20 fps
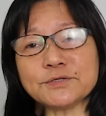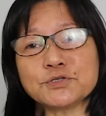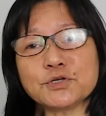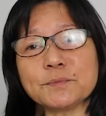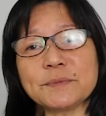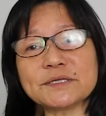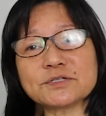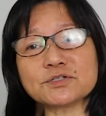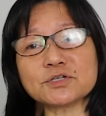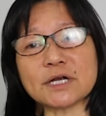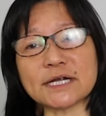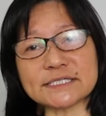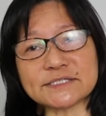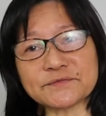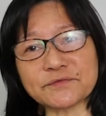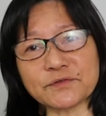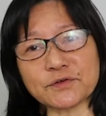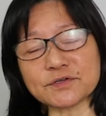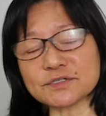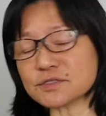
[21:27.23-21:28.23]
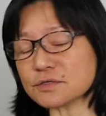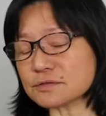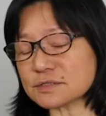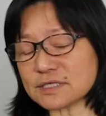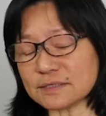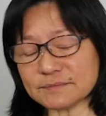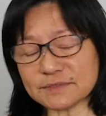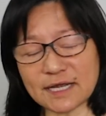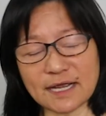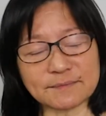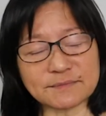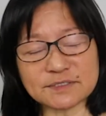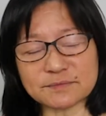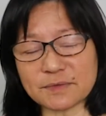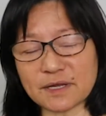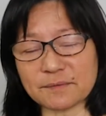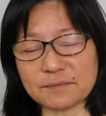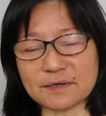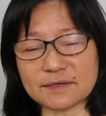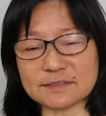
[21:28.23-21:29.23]
to be transferred, so sometimes
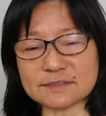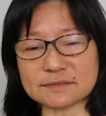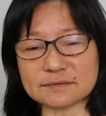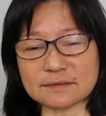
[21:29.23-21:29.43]
maybe